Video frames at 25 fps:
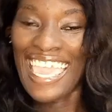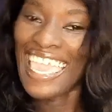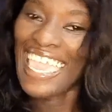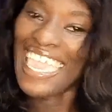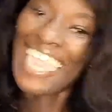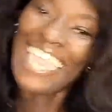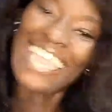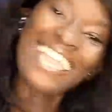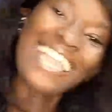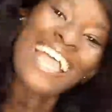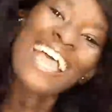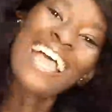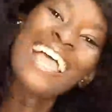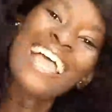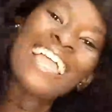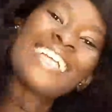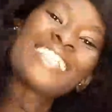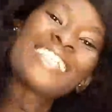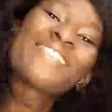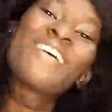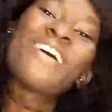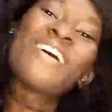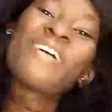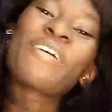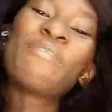Hey
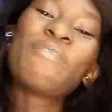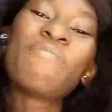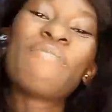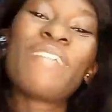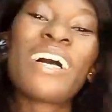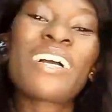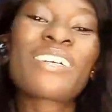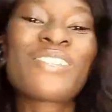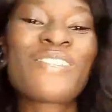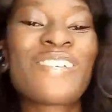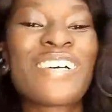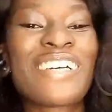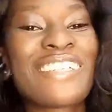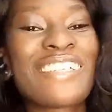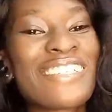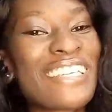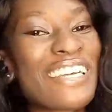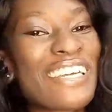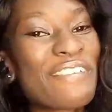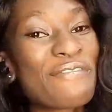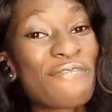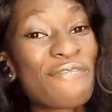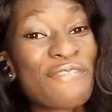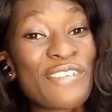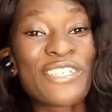guys, welcome back to
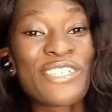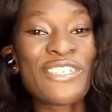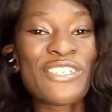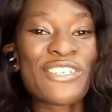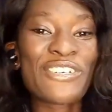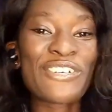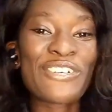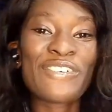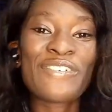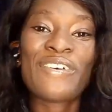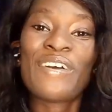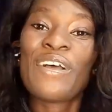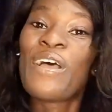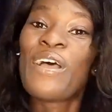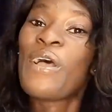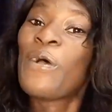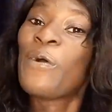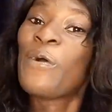another video.